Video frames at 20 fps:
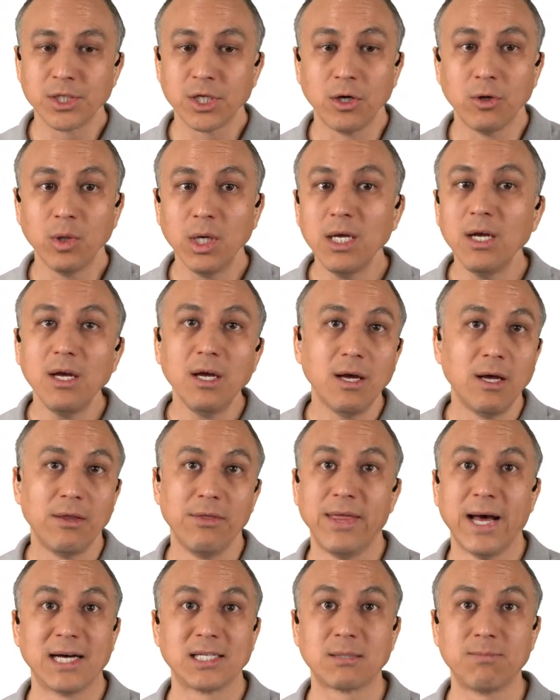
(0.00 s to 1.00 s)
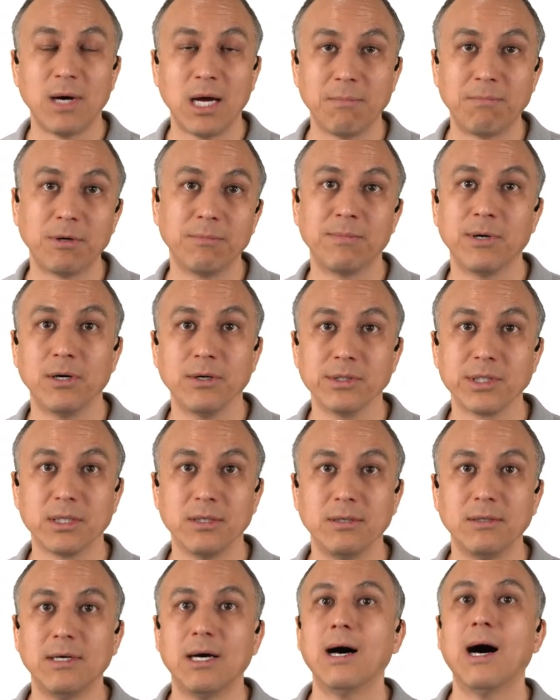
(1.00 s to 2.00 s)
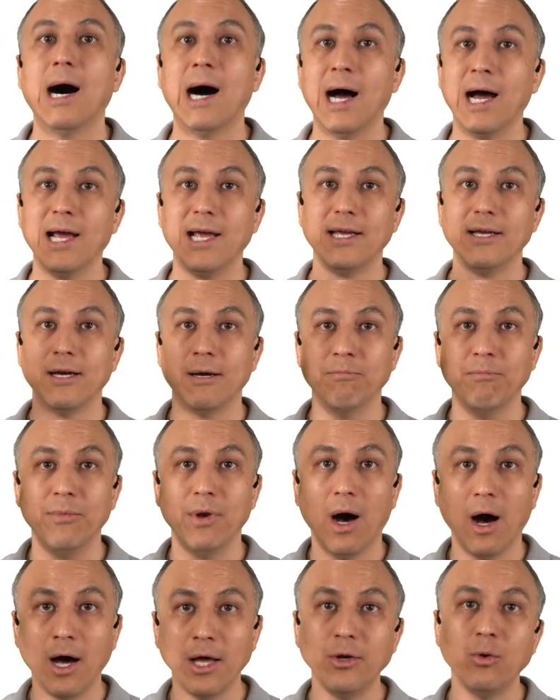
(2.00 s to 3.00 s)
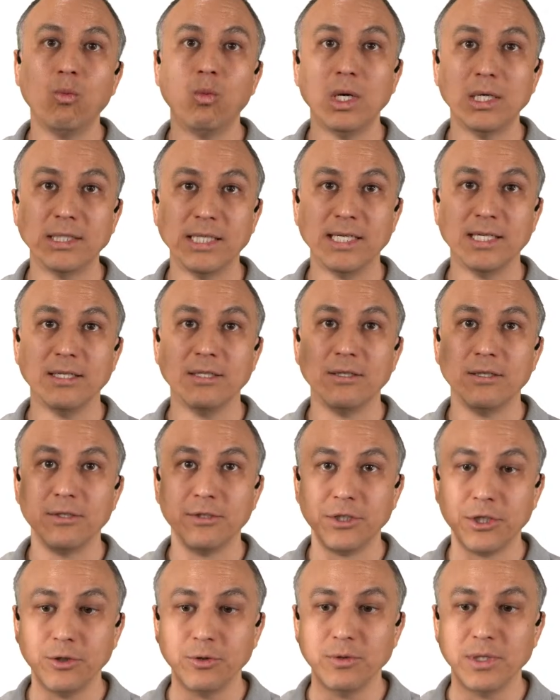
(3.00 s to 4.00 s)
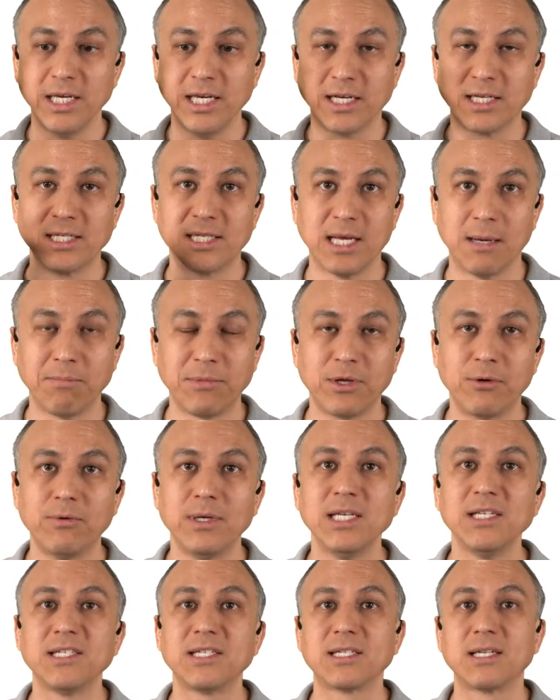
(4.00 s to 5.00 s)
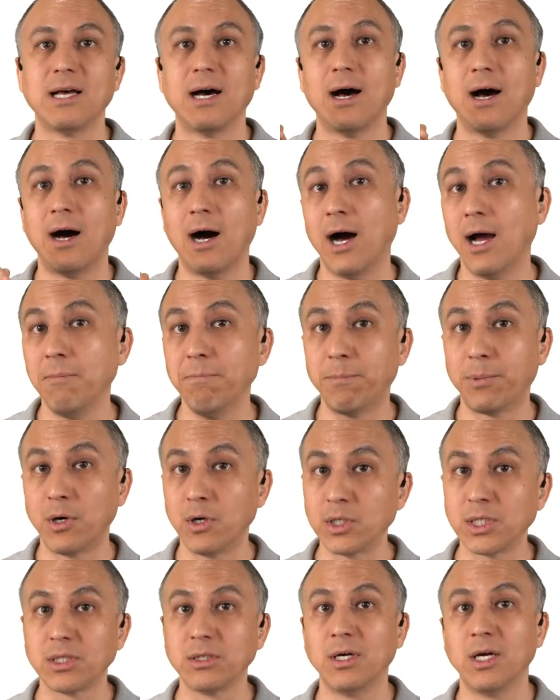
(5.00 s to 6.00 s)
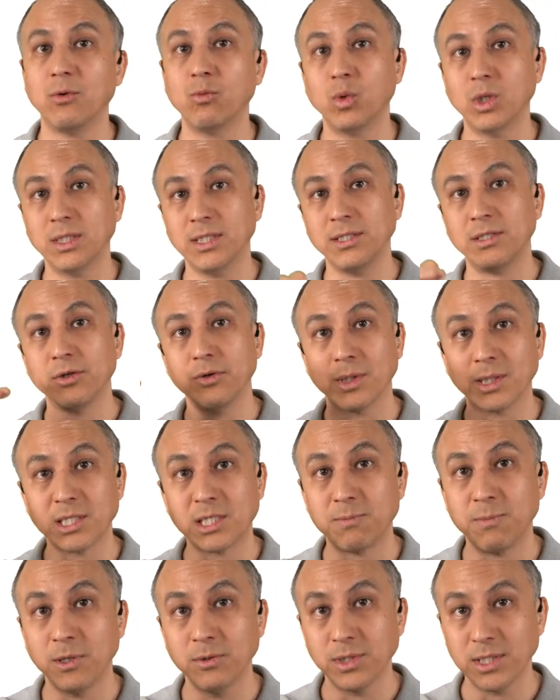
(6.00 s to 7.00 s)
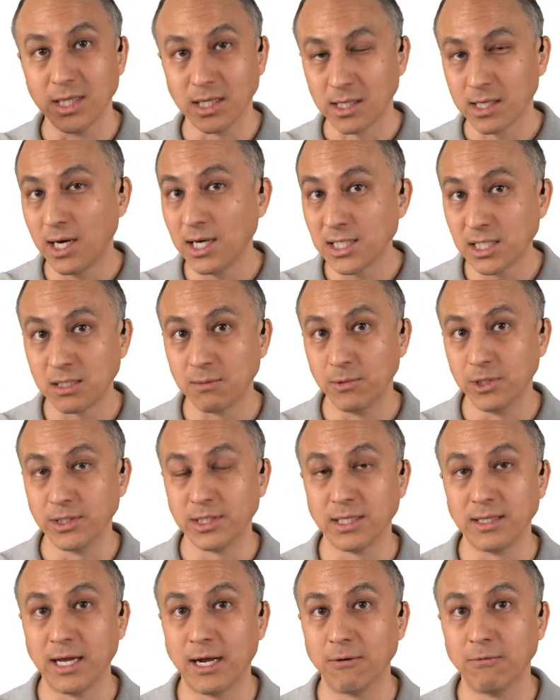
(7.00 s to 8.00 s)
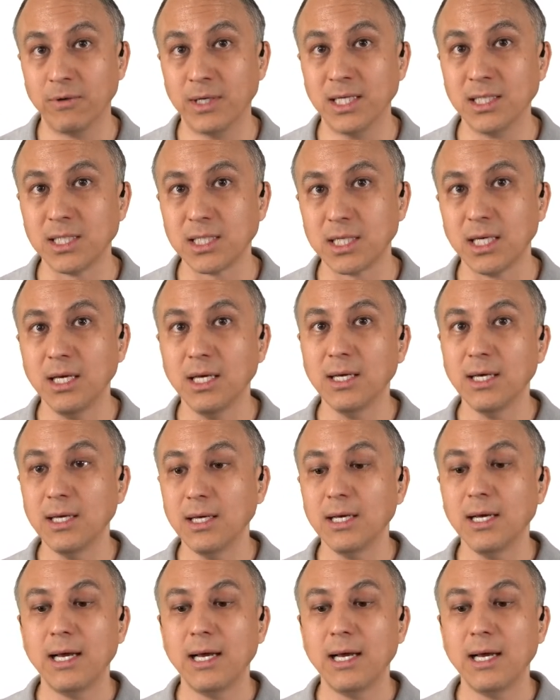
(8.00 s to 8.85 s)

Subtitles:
So that's my proposal. I am unwilling to accept the risks. I'm personally unwilling to expose the customer to that risk.